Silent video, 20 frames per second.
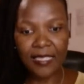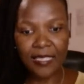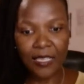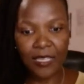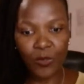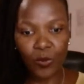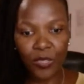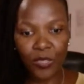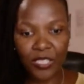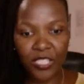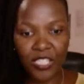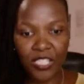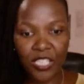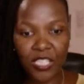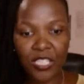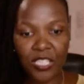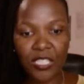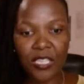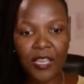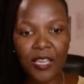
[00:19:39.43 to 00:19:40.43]
that was
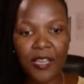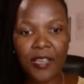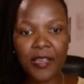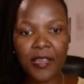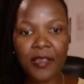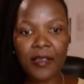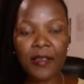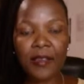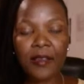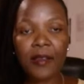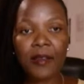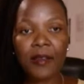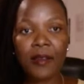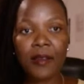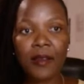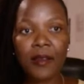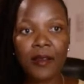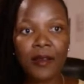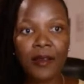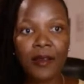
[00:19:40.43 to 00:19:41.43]
just saying,
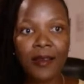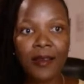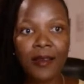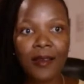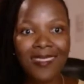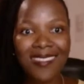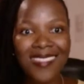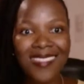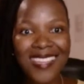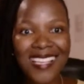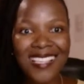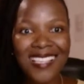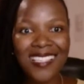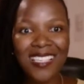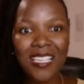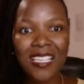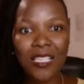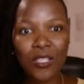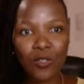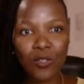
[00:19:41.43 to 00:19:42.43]
this
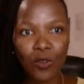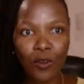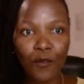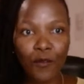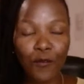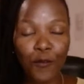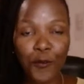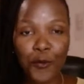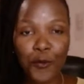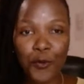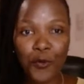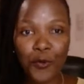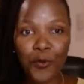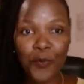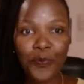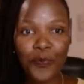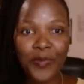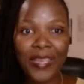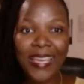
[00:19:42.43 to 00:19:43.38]
is not for you.